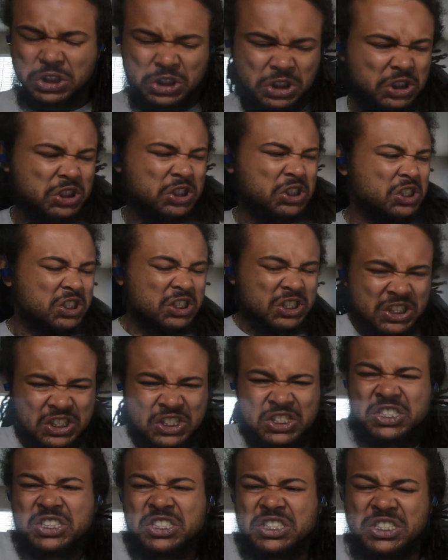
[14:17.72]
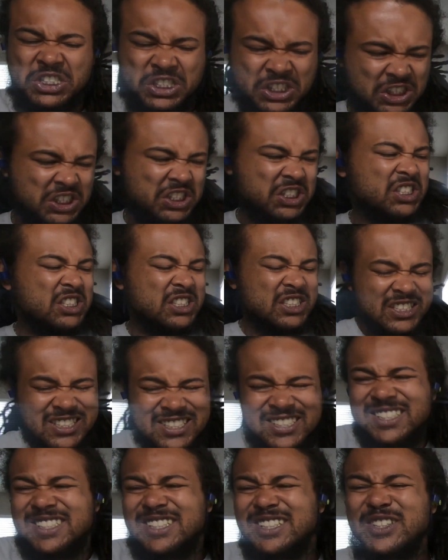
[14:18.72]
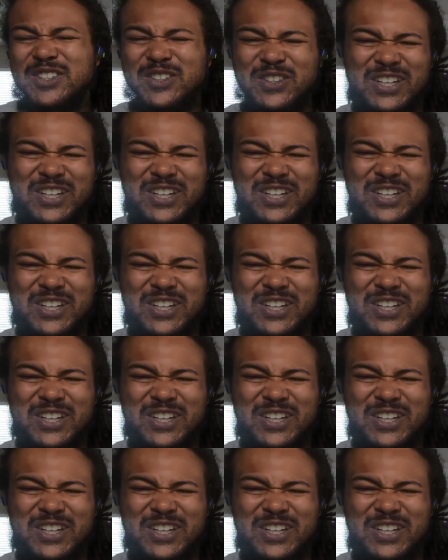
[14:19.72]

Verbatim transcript: fucked up and I walk with a limp, boy. Tennessee tight,